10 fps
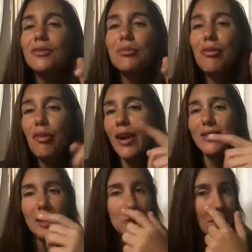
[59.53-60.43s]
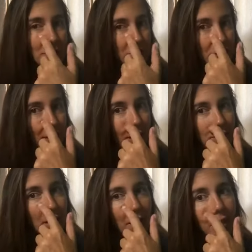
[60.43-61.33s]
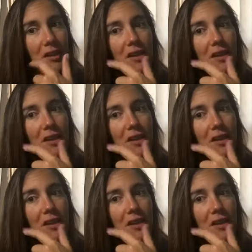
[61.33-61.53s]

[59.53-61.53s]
Before I tell you about dinner last night,